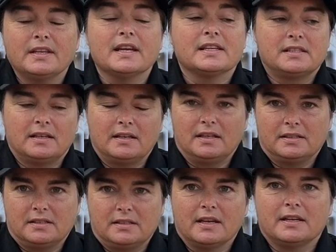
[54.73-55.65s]
Yes, it
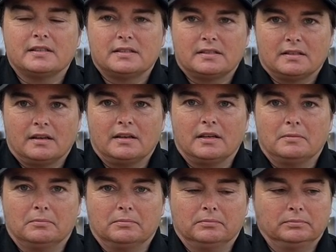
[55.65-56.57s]
is, yes.
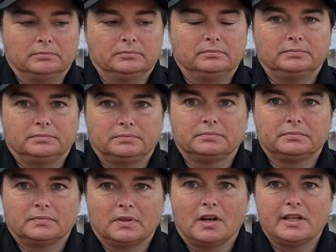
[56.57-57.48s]
Um,
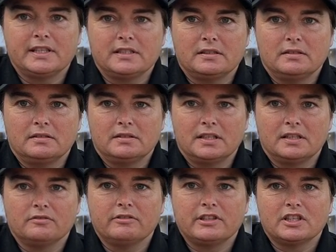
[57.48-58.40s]
I
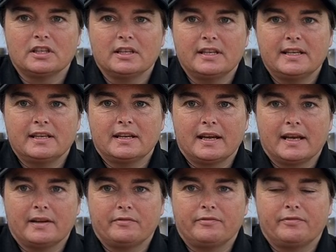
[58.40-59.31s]
did originally
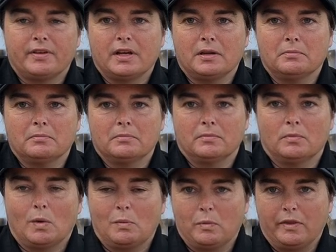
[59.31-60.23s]
have um,
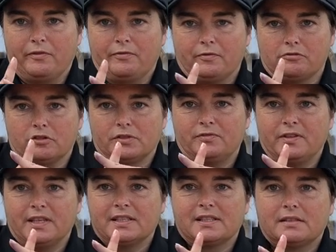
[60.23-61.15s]
one with
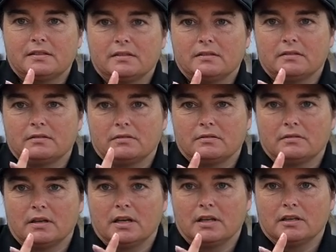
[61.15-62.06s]
crossfix,
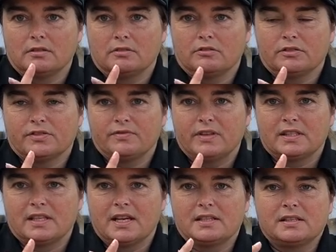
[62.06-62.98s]
uh,
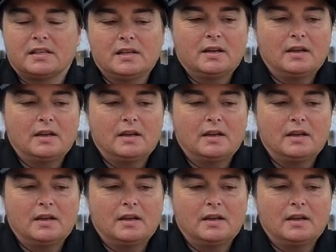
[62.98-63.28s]
crossfixers,